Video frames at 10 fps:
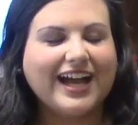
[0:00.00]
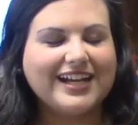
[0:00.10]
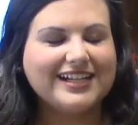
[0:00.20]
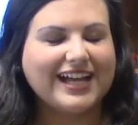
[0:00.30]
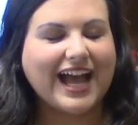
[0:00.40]

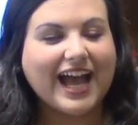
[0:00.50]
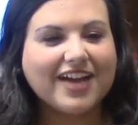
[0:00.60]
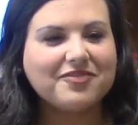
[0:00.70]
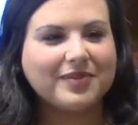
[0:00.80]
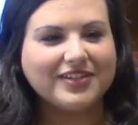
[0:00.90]
Uh, I
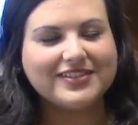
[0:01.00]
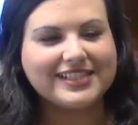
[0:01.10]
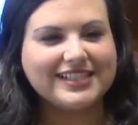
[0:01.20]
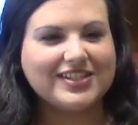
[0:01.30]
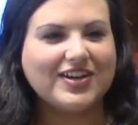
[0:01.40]
have
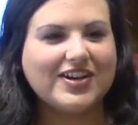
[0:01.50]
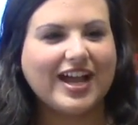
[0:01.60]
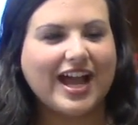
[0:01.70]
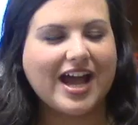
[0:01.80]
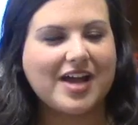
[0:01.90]
previously taught
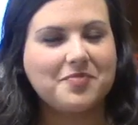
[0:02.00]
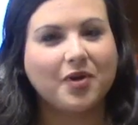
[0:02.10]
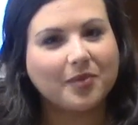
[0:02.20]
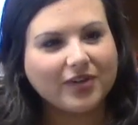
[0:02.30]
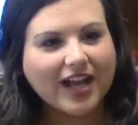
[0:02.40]
at
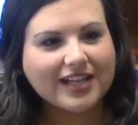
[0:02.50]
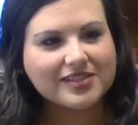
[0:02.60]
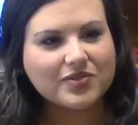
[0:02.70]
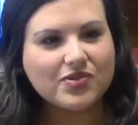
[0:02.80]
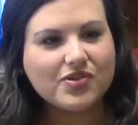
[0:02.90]
Marbury High
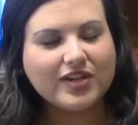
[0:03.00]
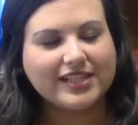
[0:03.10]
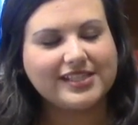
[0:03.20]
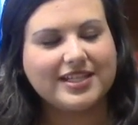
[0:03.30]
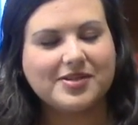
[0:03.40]
School,
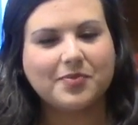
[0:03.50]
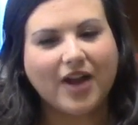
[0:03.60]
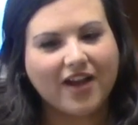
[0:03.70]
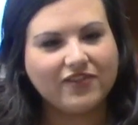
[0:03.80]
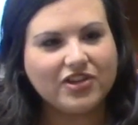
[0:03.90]
it's in
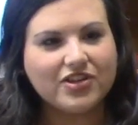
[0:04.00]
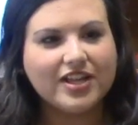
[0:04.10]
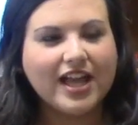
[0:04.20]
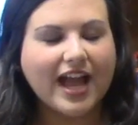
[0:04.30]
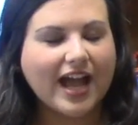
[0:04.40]

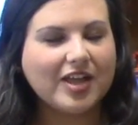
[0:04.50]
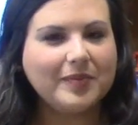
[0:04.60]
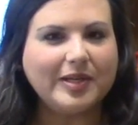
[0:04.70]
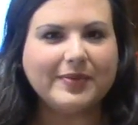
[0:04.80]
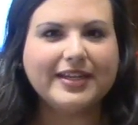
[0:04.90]
Prattville,
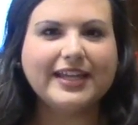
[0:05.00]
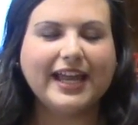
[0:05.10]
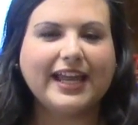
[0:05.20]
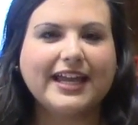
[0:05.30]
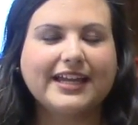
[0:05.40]
Alabama,
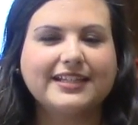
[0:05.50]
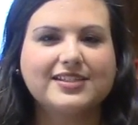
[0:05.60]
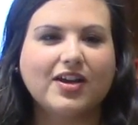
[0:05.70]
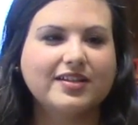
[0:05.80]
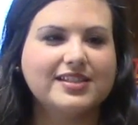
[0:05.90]

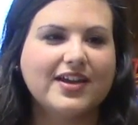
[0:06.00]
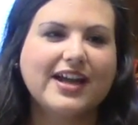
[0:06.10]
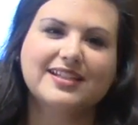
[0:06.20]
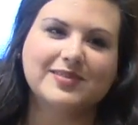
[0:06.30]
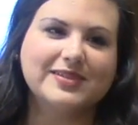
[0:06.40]
and also
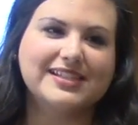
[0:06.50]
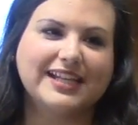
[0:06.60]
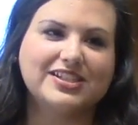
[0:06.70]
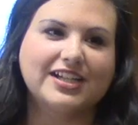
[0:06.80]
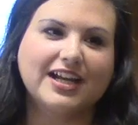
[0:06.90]
at Smiths
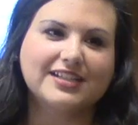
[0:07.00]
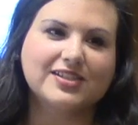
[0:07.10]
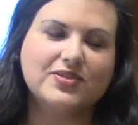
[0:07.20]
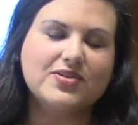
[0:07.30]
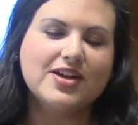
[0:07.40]
Station High
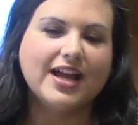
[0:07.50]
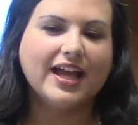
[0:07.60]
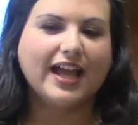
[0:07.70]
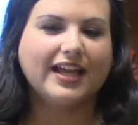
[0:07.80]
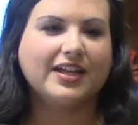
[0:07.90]
School.
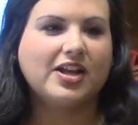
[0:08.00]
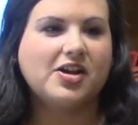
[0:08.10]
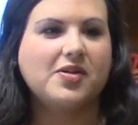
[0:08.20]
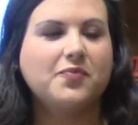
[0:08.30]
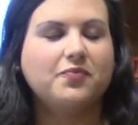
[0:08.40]
And
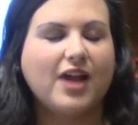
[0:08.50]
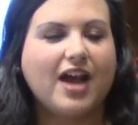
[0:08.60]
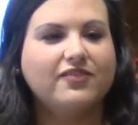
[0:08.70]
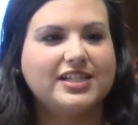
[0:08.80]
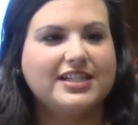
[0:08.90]
um,
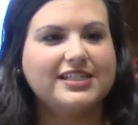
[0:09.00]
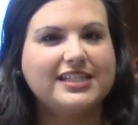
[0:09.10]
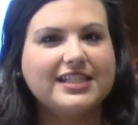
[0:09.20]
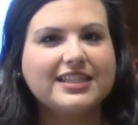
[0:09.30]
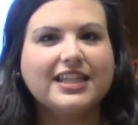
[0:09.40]
I've done
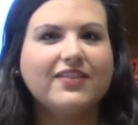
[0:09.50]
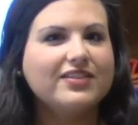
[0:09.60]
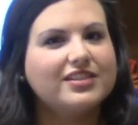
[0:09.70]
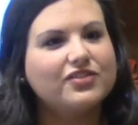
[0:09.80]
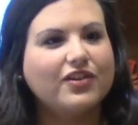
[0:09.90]
10th,
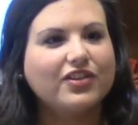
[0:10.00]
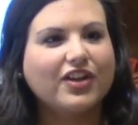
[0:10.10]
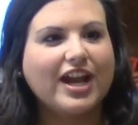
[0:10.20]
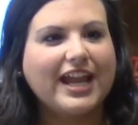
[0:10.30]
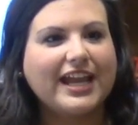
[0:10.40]
11th, and 12th
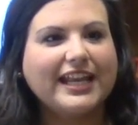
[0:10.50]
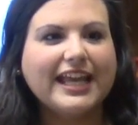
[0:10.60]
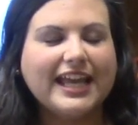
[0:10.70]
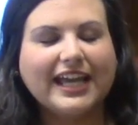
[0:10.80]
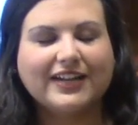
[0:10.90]
grade,
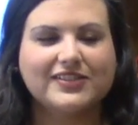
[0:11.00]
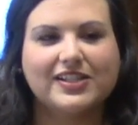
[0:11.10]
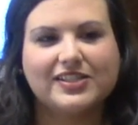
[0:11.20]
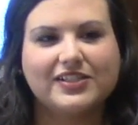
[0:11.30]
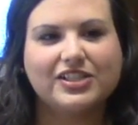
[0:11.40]
and I was
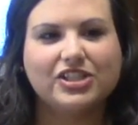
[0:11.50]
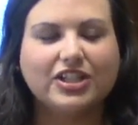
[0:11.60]
also a